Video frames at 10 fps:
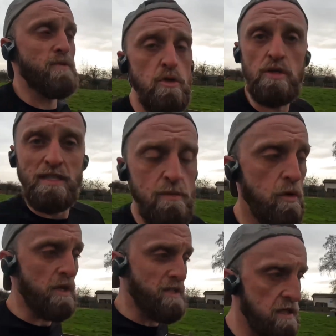Shoe testing
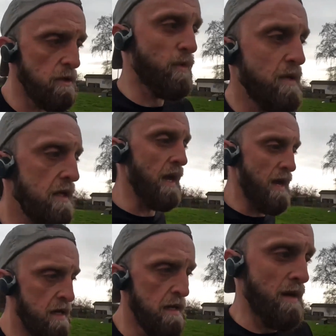will continue with the
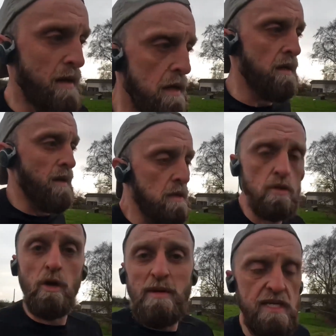
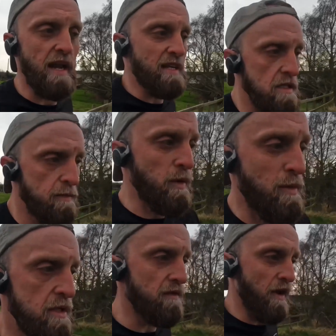Takumi Sen 8 and the
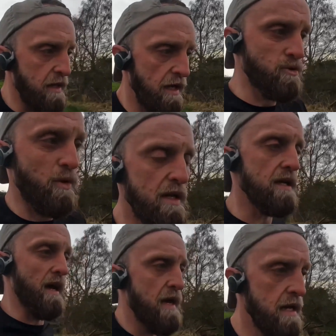Puma DV8 Nitro
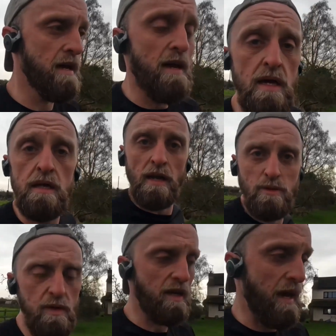Elite
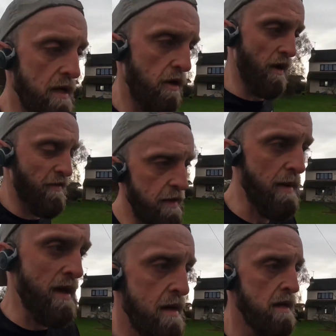next week. Look out for
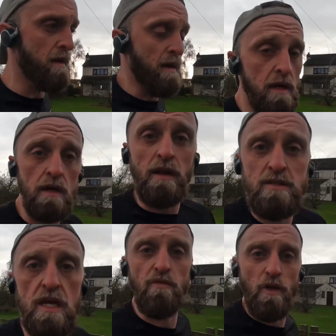them, and
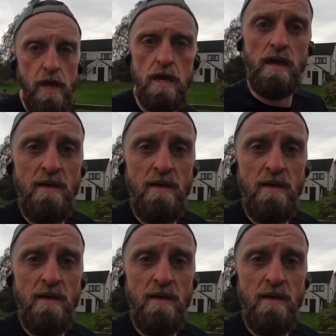I'll see everyone